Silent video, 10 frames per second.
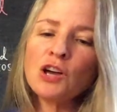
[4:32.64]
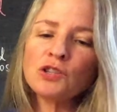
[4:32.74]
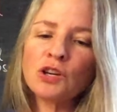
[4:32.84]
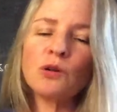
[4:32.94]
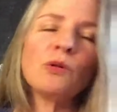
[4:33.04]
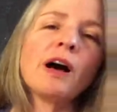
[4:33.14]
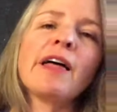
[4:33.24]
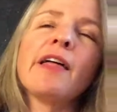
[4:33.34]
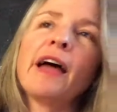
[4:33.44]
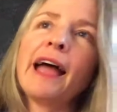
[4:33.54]
So
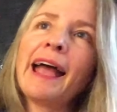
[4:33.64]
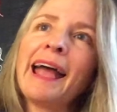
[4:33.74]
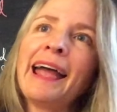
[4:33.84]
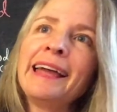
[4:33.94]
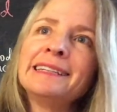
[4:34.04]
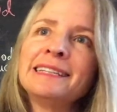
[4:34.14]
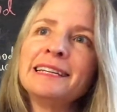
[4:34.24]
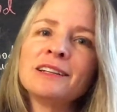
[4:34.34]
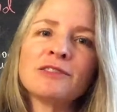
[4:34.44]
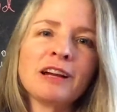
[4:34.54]

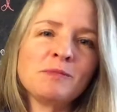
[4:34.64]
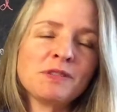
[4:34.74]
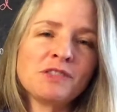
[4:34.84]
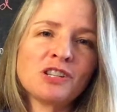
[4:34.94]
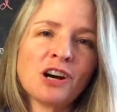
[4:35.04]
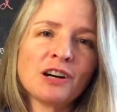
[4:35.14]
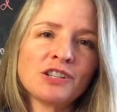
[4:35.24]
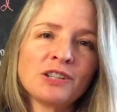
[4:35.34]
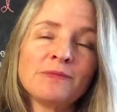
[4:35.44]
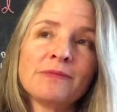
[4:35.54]
18 grams of
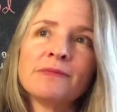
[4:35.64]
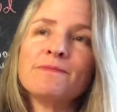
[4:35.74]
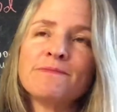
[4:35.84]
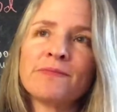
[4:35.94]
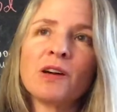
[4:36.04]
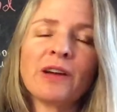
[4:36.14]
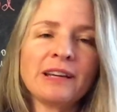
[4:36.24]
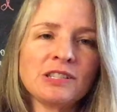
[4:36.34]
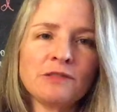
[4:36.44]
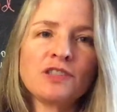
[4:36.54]
starch. Okay,
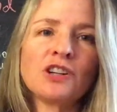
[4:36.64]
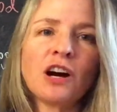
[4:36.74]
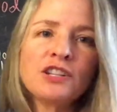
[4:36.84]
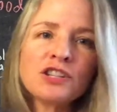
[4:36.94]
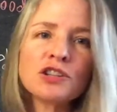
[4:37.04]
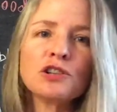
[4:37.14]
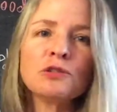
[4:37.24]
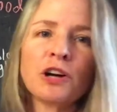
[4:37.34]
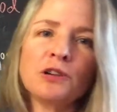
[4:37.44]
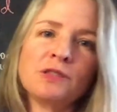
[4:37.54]
so if starch is
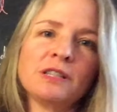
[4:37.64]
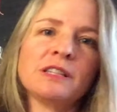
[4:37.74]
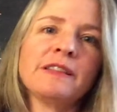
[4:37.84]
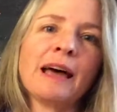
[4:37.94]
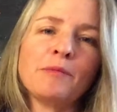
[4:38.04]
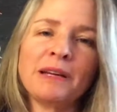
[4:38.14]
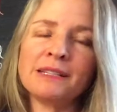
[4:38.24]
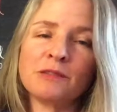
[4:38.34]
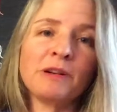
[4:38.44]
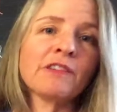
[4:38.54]
glucose, then that means
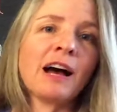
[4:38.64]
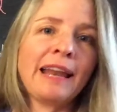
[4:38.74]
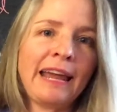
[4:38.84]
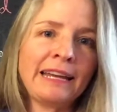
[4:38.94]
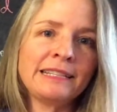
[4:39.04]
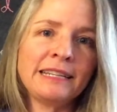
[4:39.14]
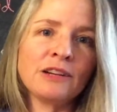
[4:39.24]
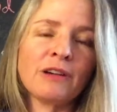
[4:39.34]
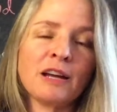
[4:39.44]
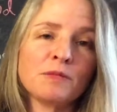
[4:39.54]
that we've got 18
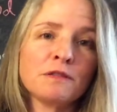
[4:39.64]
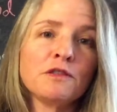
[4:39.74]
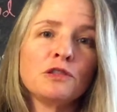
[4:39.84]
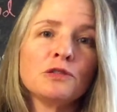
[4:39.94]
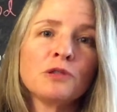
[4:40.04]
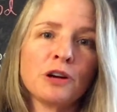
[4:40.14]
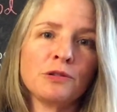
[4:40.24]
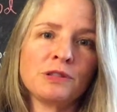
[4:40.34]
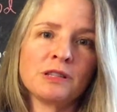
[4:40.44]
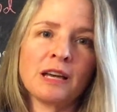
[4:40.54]
grams of
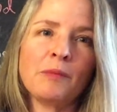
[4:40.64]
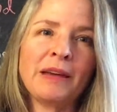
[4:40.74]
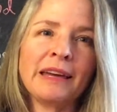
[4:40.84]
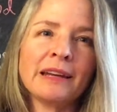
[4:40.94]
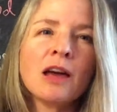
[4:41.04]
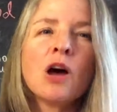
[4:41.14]
glucose coming in.